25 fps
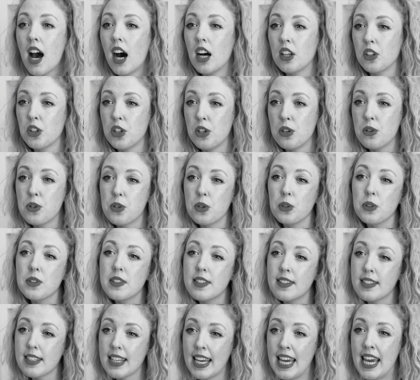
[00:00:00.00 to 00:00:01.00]
unusual
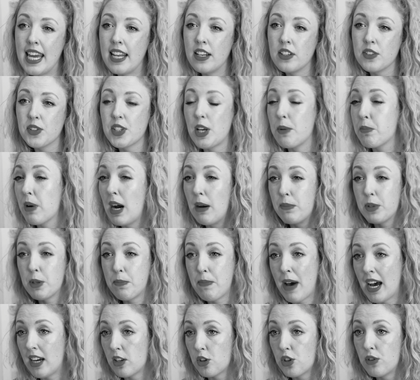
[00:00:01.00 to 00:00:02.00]
skin, so perhaps a
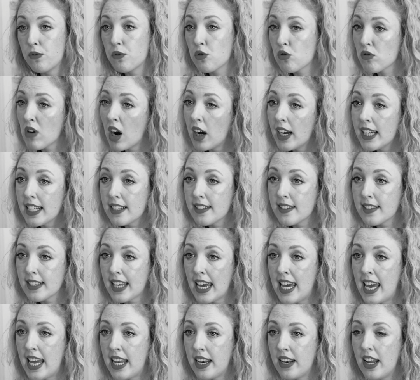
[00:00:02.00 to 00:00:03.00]
patch of dry
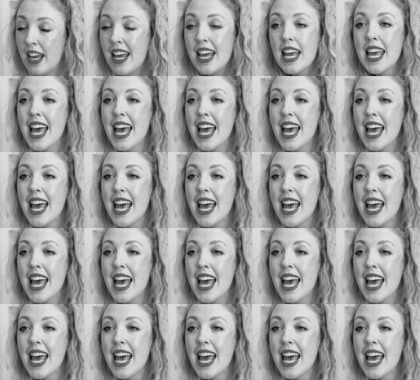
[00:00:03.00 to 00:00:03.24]
skin,